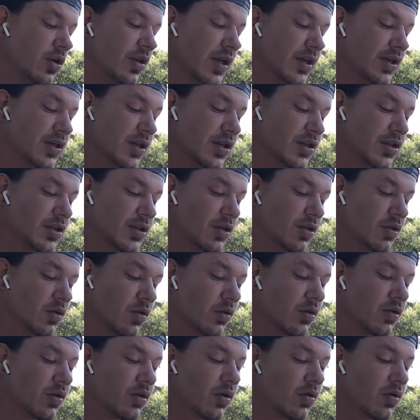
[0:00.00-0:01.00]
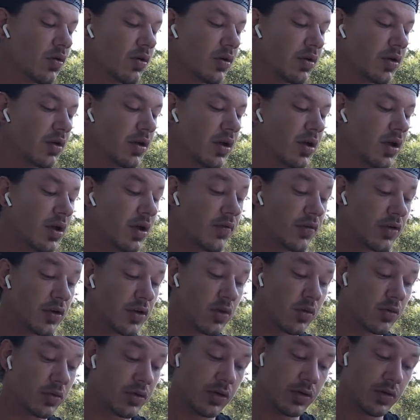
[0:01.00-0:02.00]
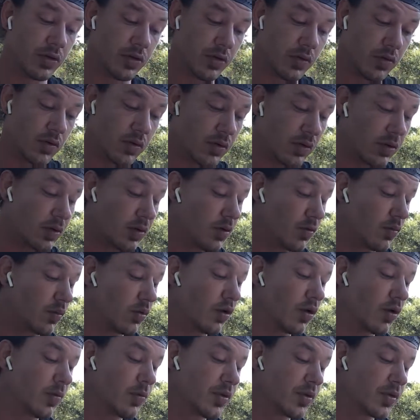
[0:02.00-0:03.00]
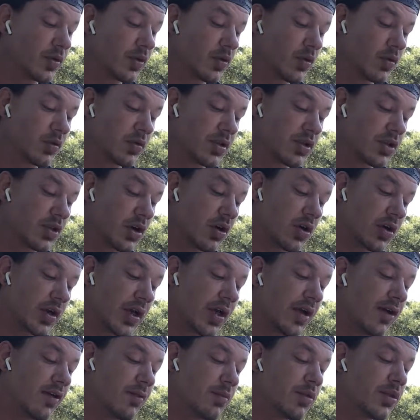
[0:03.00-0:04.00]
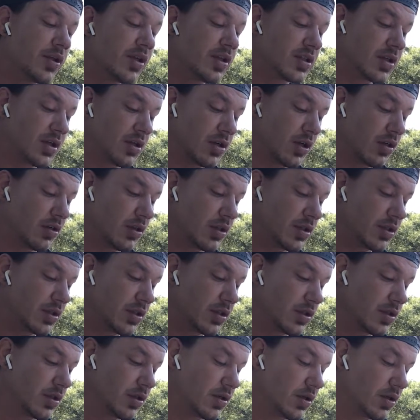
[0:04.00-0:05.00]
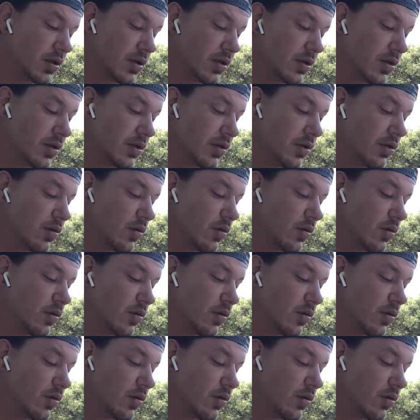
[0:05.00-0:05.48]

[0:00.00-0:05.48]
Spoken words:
For you know that touching the golden horn of a golden unicorn will open the golden stargate of bliss and knowledge.